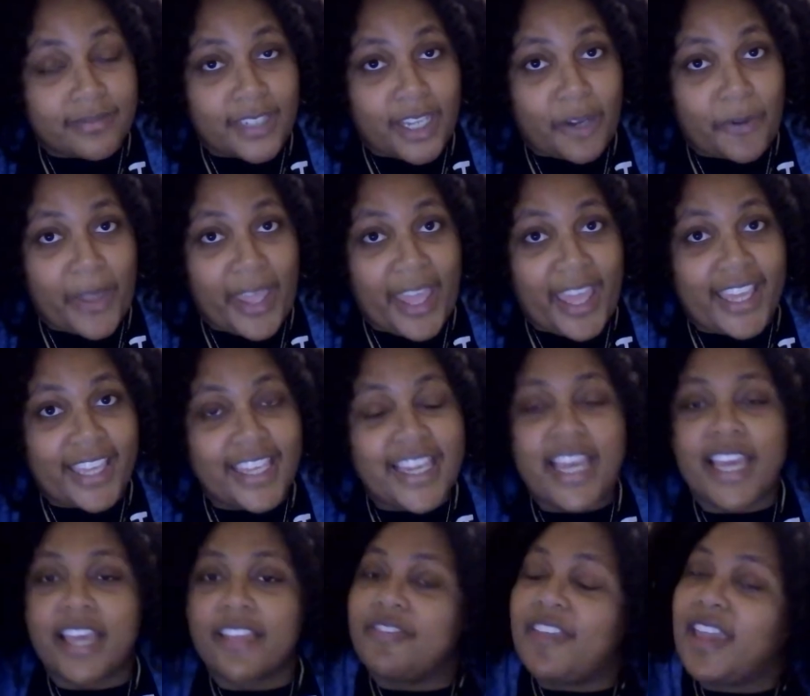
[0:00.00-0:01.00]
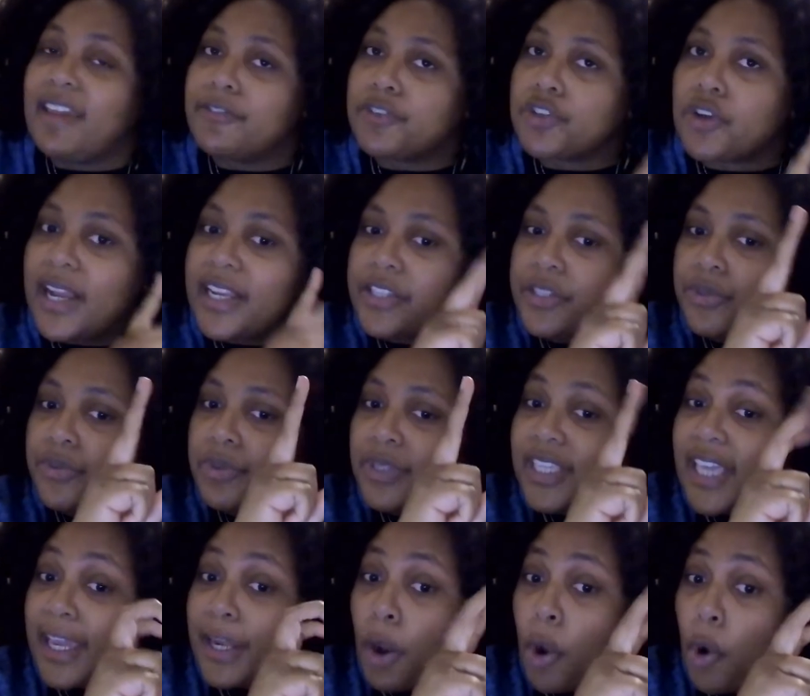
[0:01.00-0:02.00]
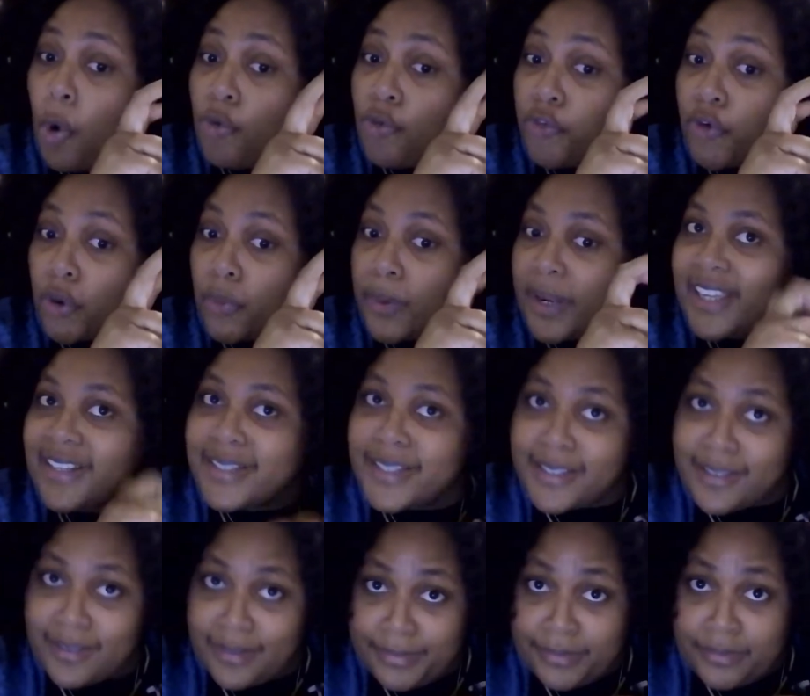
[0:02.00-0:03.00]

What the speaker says: Okay? They've tried to get over it.